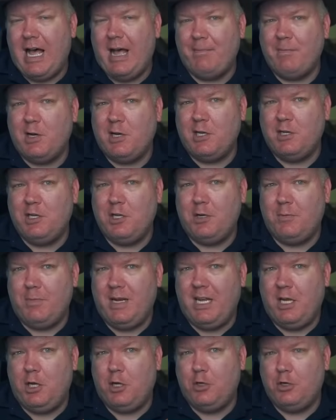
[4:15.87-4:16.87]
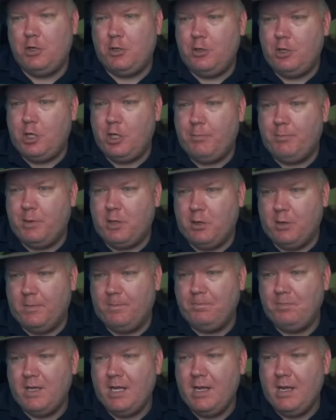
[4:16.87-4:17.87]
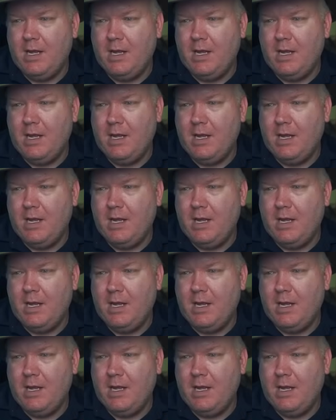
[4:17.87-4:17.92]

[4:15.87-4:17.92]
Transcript: I'm going to do me, you do you, boo.